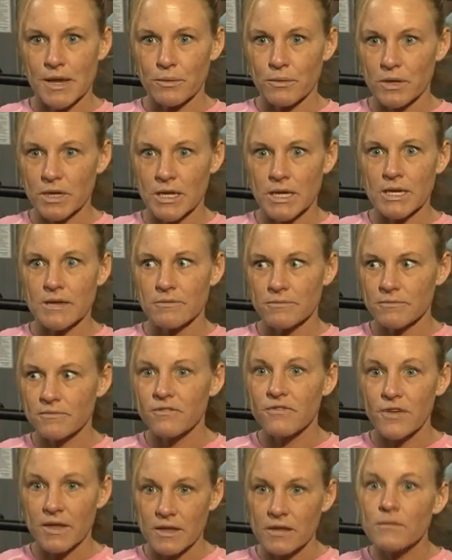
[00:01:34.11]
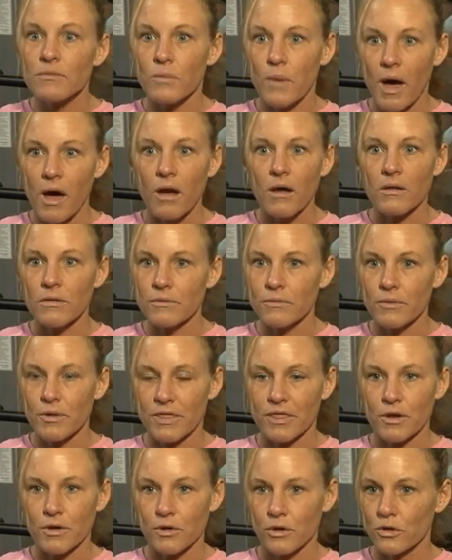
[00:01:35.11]
I really fit well
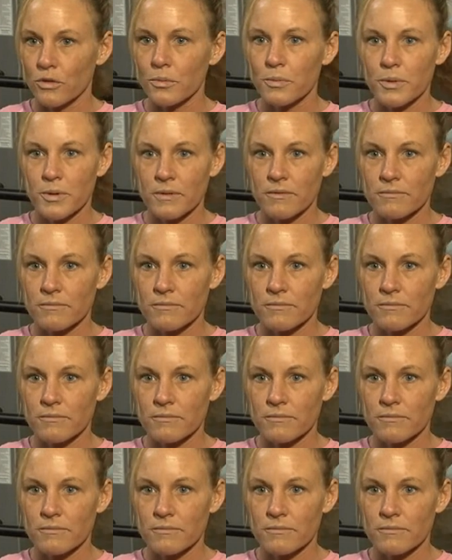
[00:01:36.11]
with the group